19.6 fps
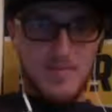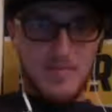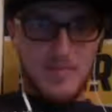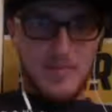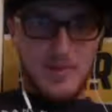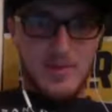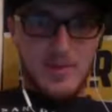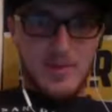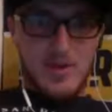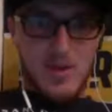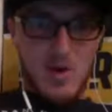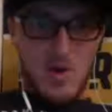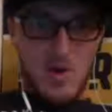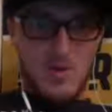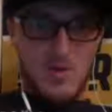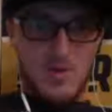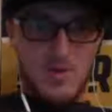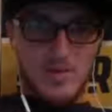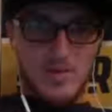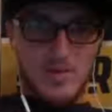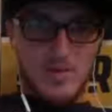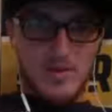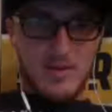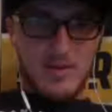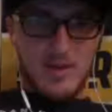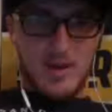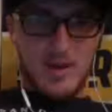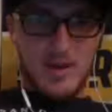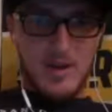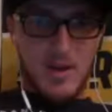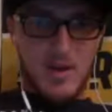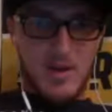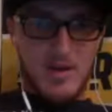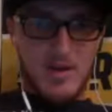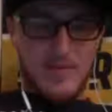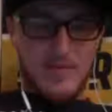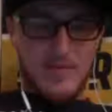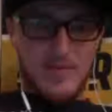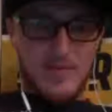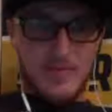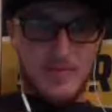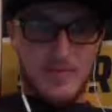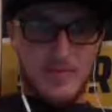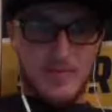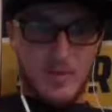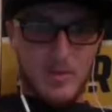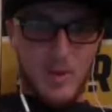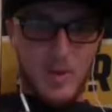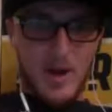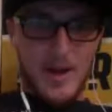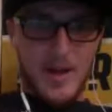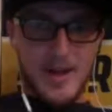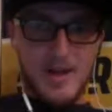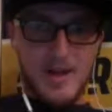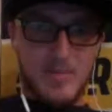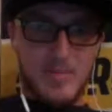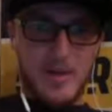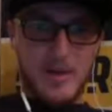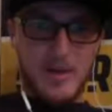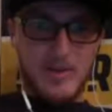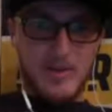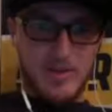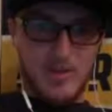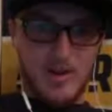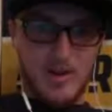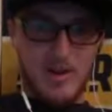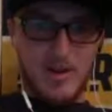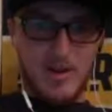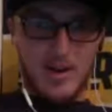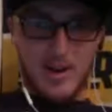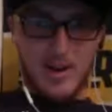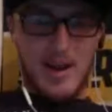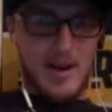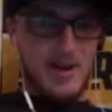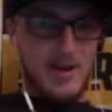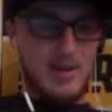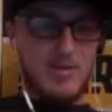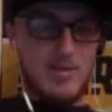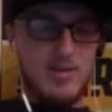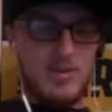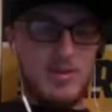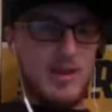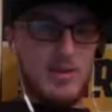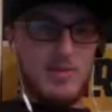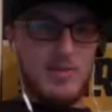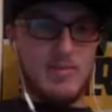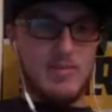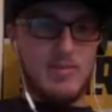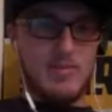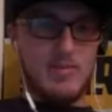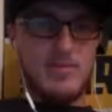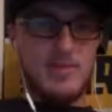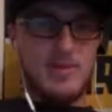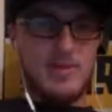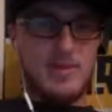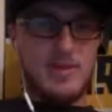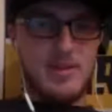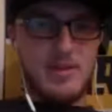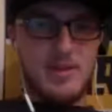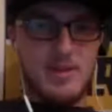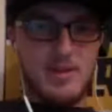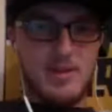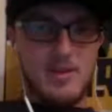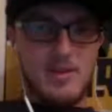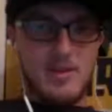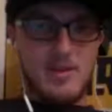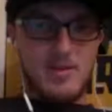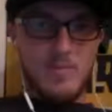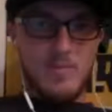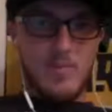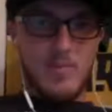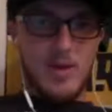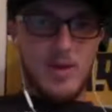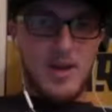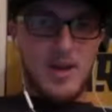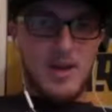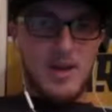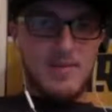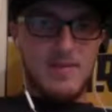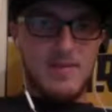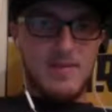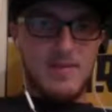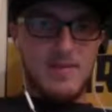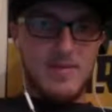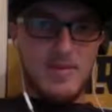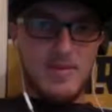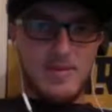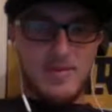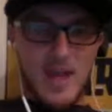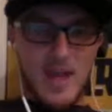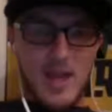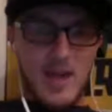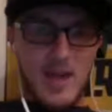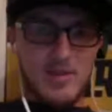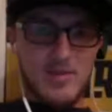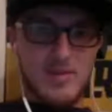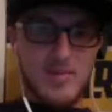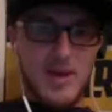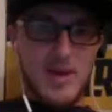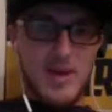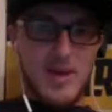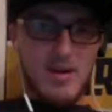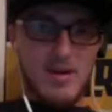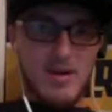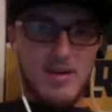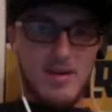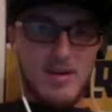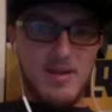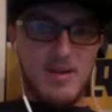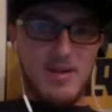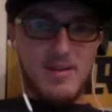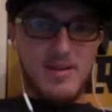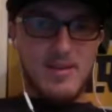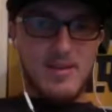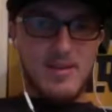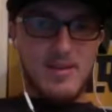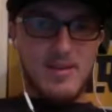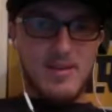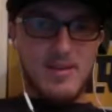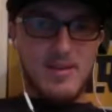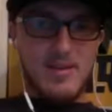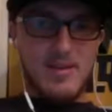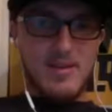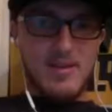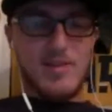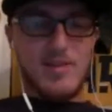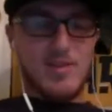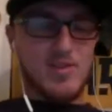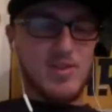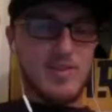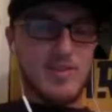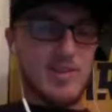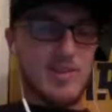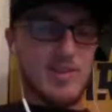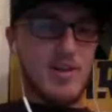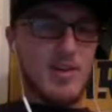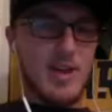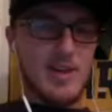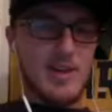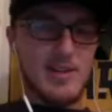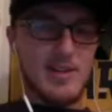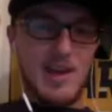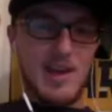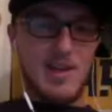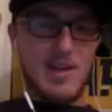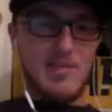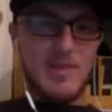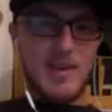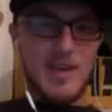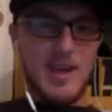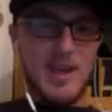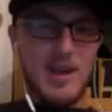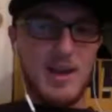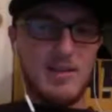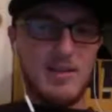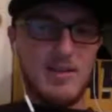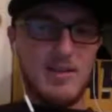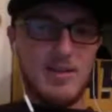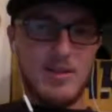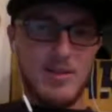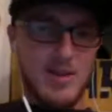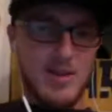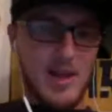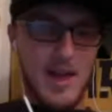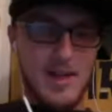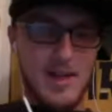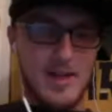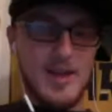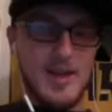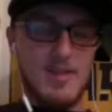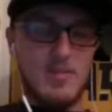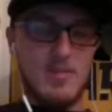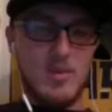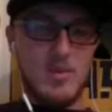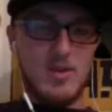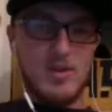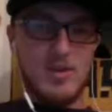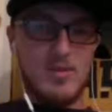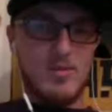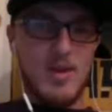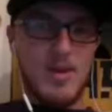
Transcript: So, why is Butler starting? I don't know. But Teo's better. Perryman, I think, should start next game again. At least have more reps.